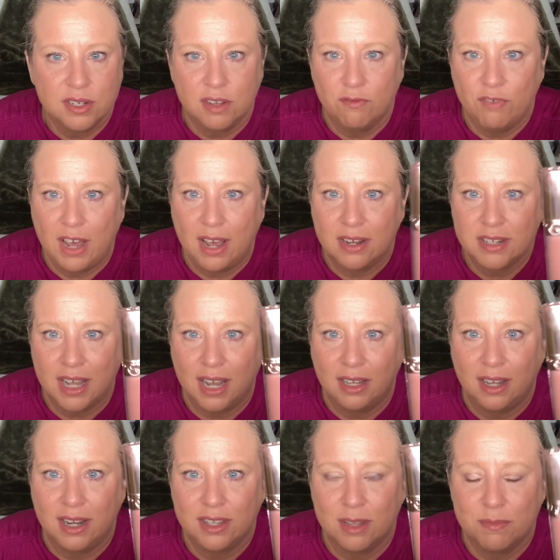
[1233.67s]
In fact, I
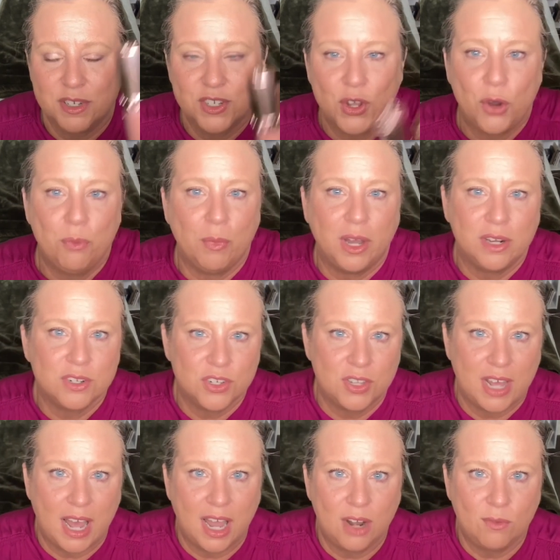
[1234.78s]
liked them so much
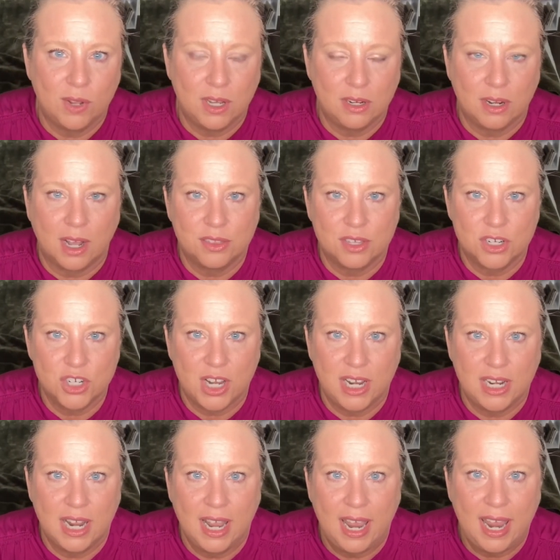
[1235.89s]
that I went and got the
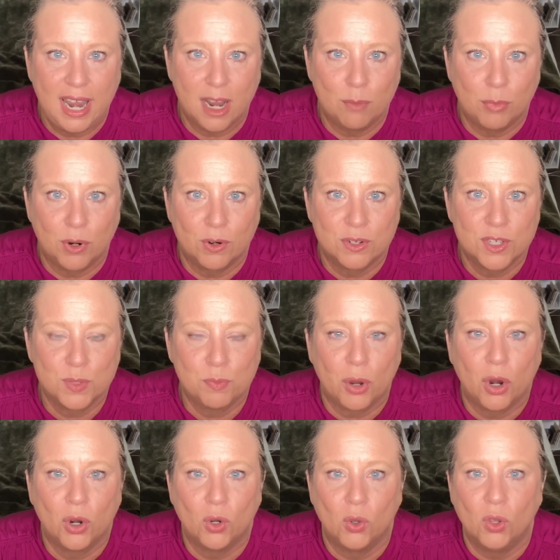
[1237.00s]
shade Amber
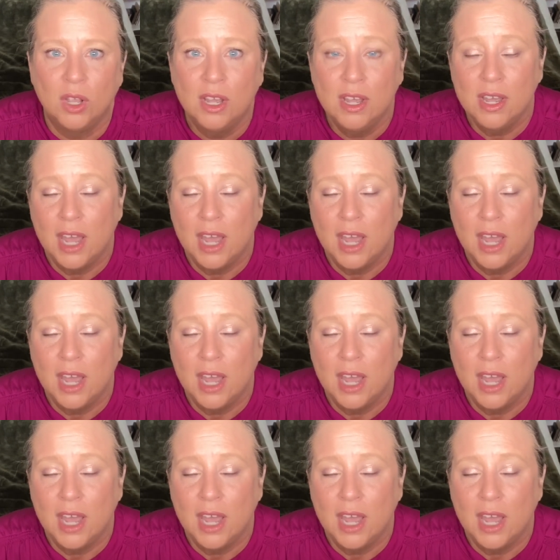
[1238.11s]
Sparkle.